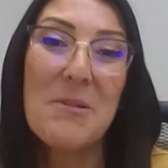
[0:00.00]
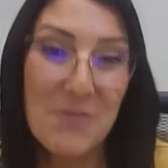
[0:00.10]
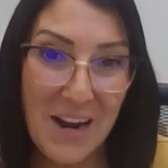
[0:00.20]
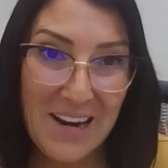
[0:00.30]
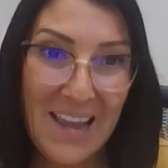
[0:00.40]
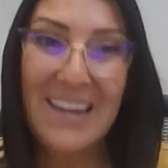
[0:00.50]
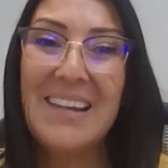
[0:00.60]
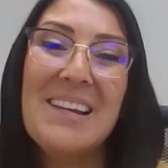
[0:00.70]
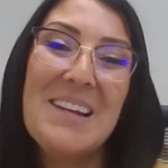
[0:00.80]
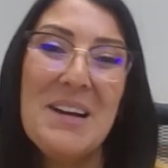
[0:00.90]
Friday.
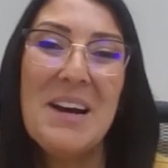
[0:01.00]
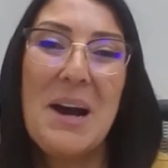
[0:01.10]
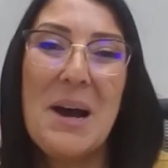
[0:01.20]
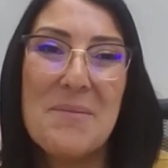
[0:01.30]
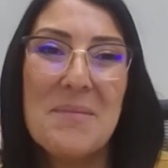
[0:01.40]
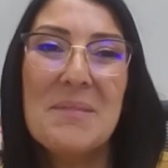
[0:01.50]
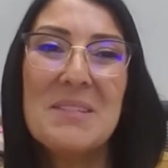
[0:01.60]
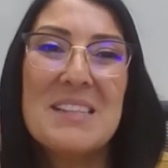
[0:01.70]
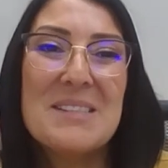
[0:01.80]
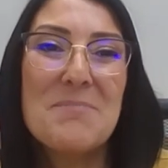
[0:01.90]

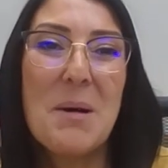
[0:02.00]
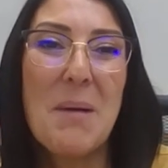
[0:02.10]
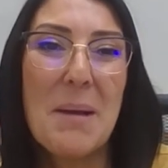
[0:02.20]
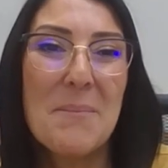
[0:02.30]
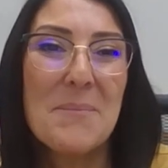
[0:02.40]
Bye-bye.